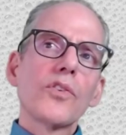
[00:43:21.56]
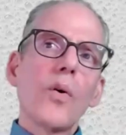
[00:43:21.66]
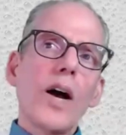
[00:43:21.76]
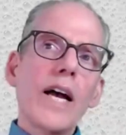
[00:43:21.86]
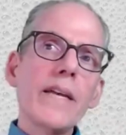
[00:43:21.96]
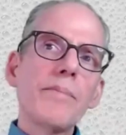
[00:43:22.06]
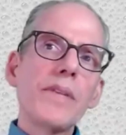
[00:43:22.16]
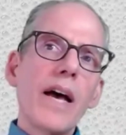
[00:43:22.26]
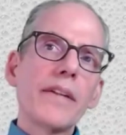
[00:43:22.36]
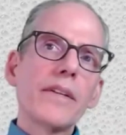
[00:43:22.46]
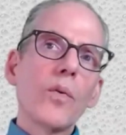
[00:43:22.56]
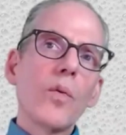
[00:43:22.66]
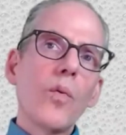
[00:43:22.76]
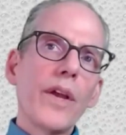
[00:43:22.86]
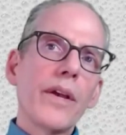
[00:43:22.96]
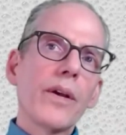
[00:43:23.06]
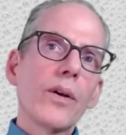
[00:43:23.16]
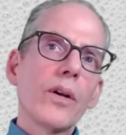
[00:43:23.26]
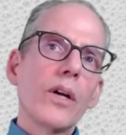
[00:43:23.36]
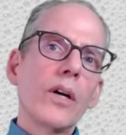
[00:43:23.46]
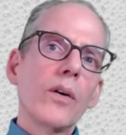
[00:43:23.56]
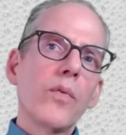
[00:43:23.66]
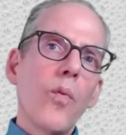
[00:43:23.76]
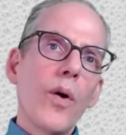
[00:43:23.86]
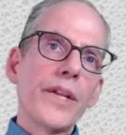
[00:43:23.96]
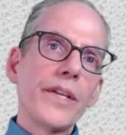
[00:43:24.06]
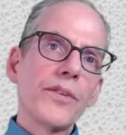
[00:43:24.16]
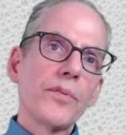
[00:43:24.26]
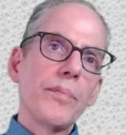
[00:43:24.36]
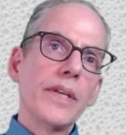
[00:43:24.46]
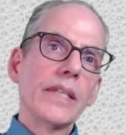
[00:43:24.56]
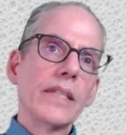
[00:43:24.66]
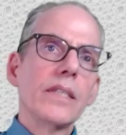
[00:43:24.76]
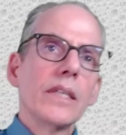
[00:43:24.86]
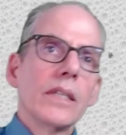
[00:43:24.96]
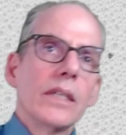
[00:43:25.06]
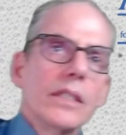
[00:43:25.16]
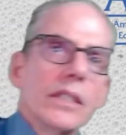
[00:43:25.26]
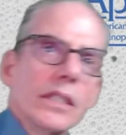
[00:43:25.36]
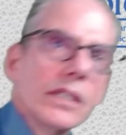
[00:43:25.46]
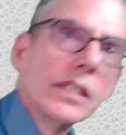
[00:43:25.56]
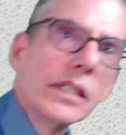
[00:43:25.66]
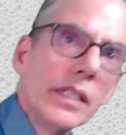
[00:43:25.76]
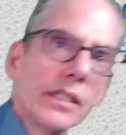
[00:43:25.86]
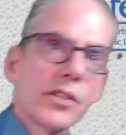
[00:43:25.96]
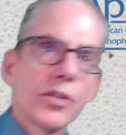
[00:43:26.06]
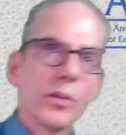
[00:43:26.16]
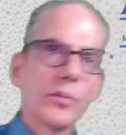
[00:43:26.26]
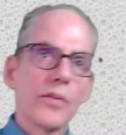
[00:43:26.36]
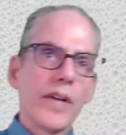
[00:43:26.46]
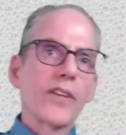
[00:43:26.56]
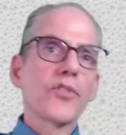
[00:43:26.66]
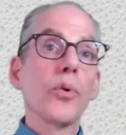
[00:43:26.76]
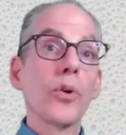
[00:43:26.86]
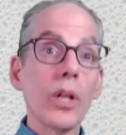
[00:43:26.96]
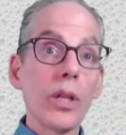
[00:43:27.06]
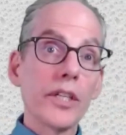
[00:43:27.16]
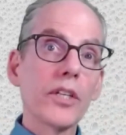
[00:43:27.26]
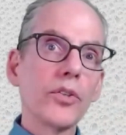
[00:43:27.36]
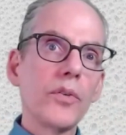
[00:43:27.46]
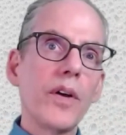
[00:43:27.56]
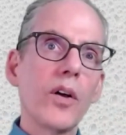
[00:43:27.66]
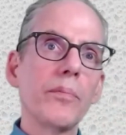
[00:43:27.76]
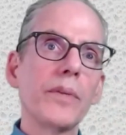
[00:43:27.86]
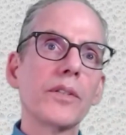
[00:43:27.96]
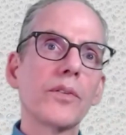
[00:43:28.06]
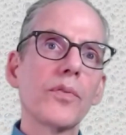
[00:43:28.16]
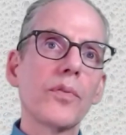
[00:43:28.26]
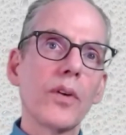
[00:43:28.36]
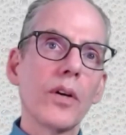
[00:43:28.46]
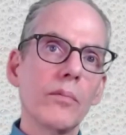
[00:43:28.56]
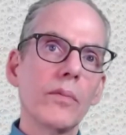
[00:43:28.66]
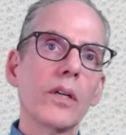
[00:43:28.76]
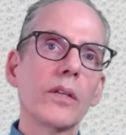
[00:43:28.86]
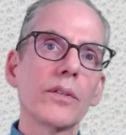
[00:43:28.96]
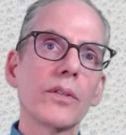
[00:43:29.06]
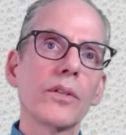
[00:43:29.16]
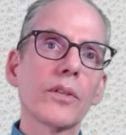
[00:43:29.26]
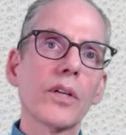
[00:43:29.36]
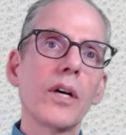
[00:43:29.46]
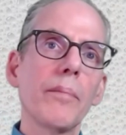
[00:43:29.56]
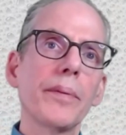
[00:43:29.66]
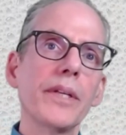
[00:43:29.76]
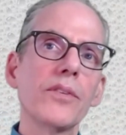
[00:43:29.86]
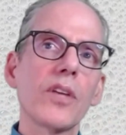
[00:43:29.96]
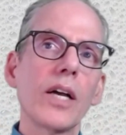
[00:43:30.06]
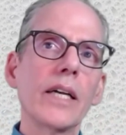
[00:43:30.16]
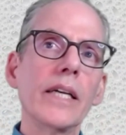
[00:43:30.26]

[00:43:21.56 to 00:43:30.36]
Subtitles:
So I am not aware of what is being done in terms of actual clinical development from other companies.